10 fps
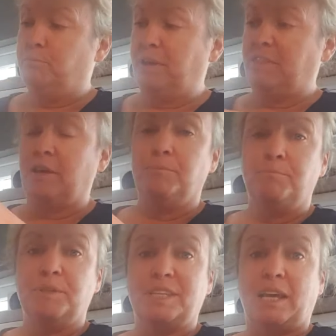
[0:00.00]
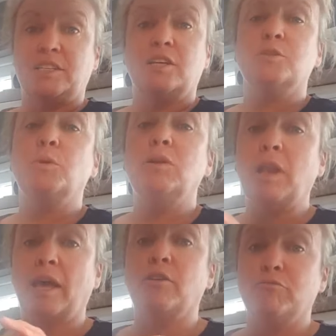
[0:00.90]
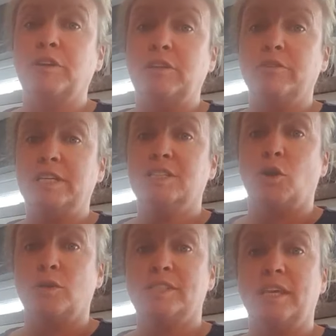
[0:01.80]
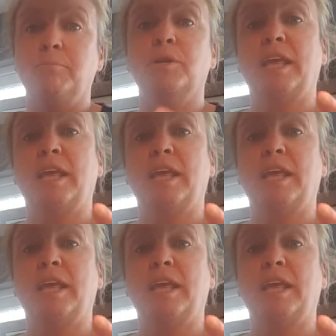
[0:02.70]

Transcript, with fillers: big thing of passata because we like it really, really saucy. But